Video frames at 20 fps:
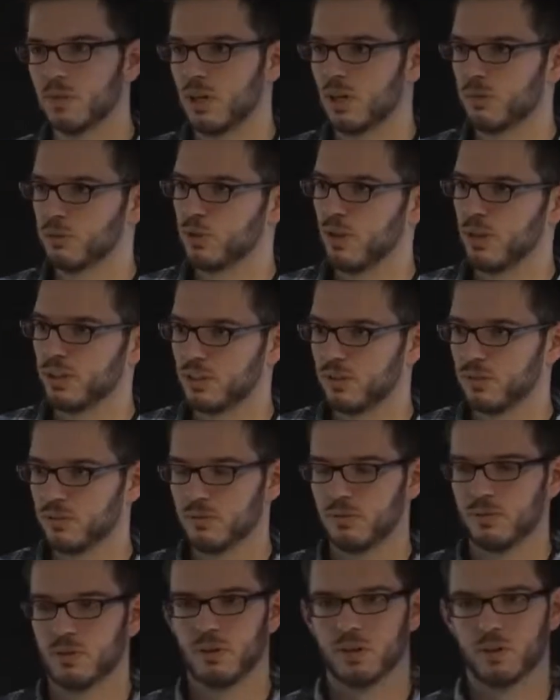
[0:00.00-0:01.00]

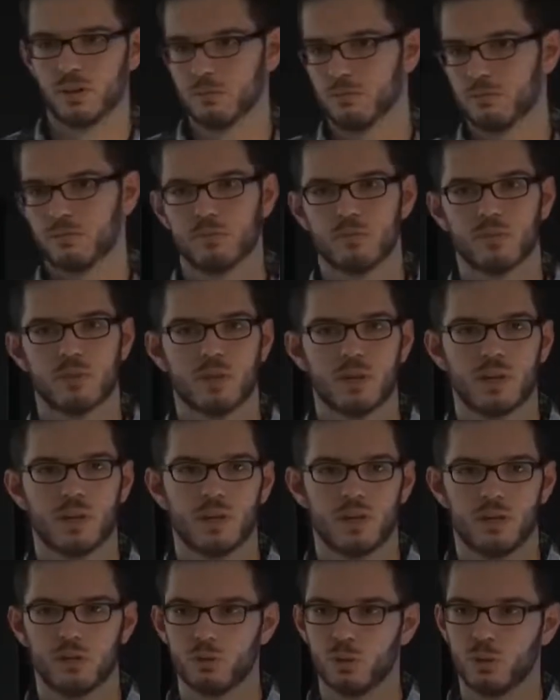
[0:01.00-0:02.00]
abstractive or
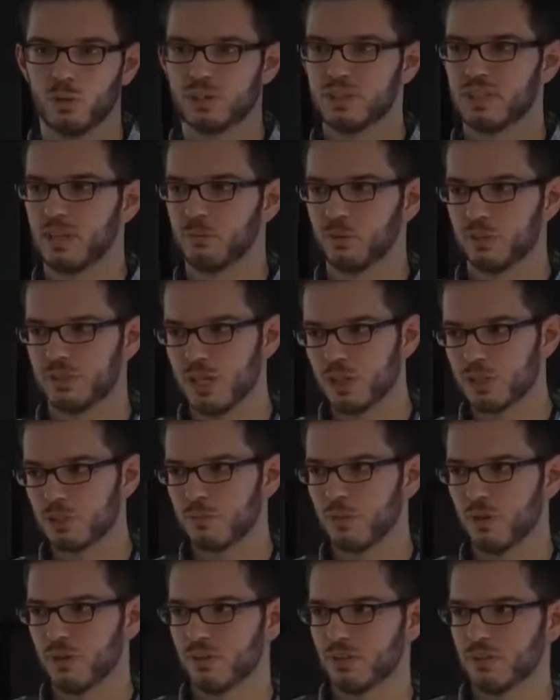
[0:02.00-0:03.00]
in neural summarization
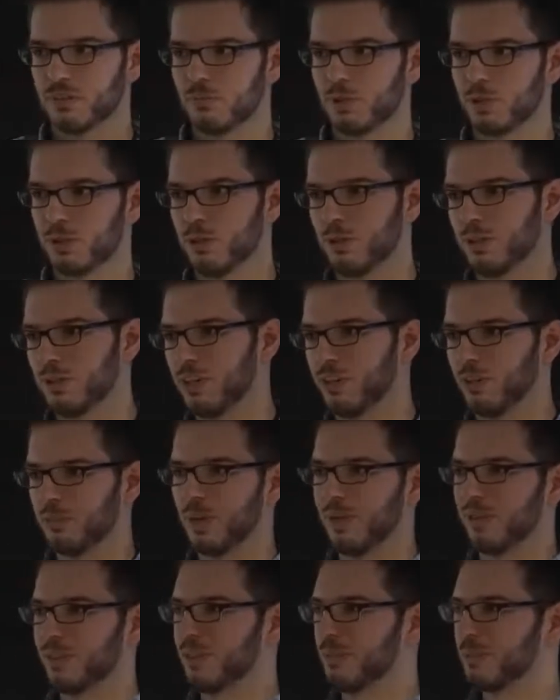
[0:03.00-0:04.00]
models, which you'll hear
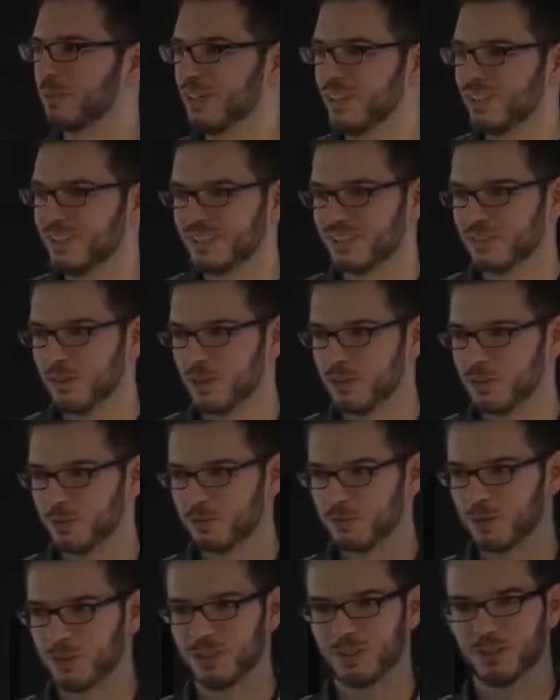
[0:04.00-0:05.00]
about in a bit. So I
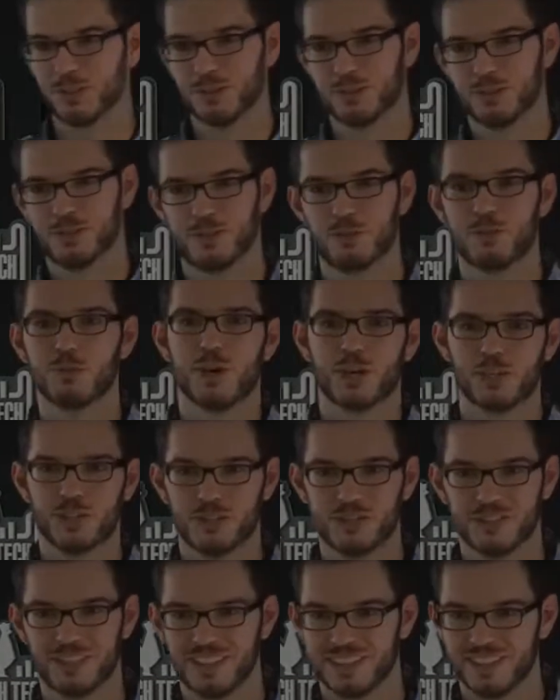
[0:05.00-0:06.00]
don't want to go too much
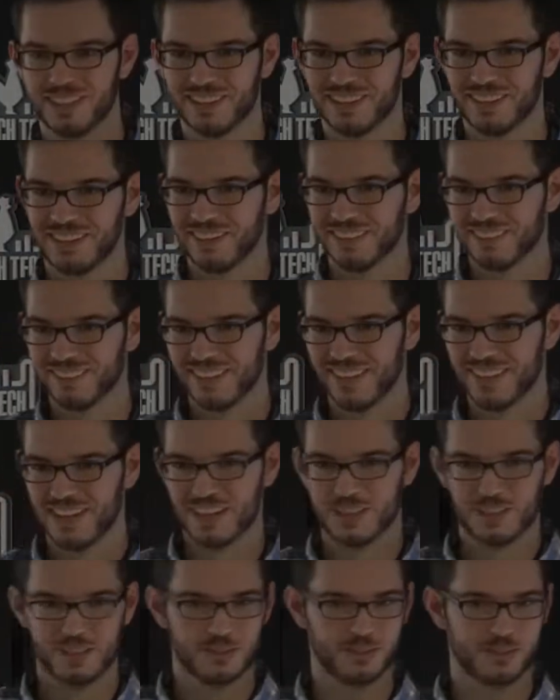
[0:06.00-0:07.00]
into detail here,
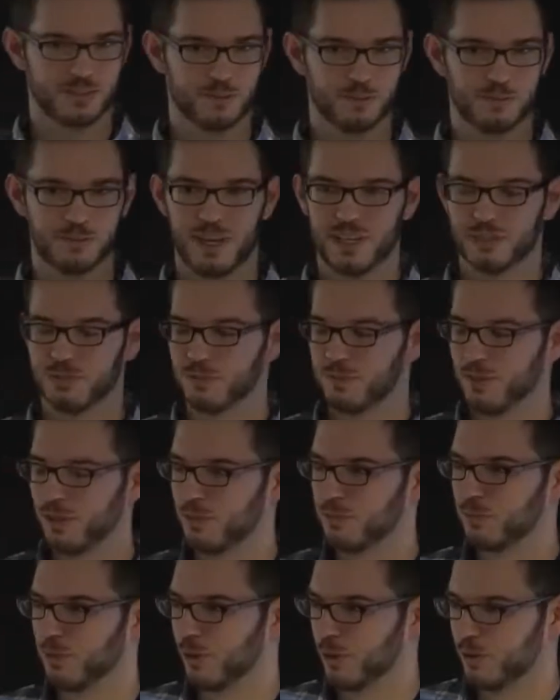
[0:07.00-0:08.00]
so as to not
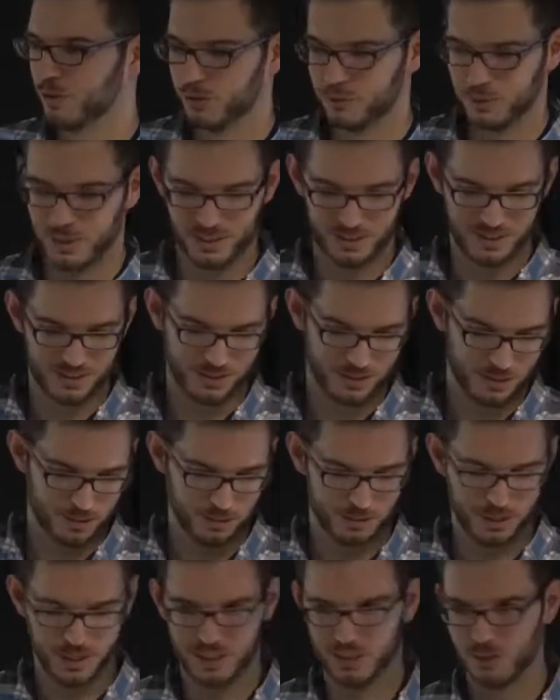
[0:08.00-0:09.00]
bore you because it's
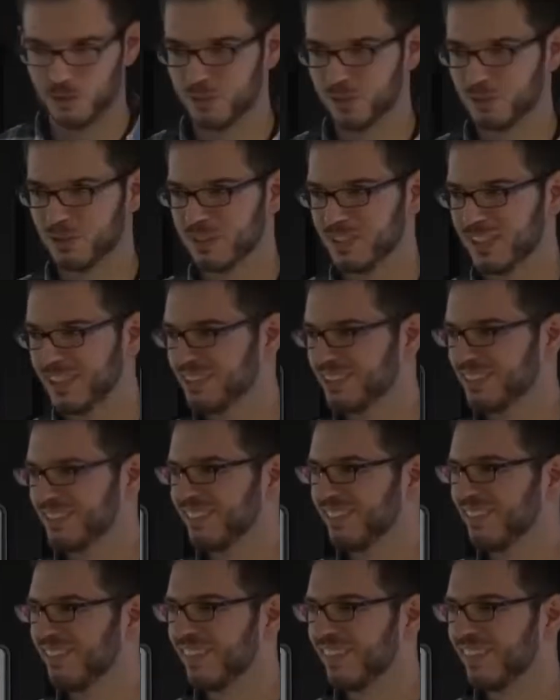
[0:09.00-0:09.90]
already almost 6.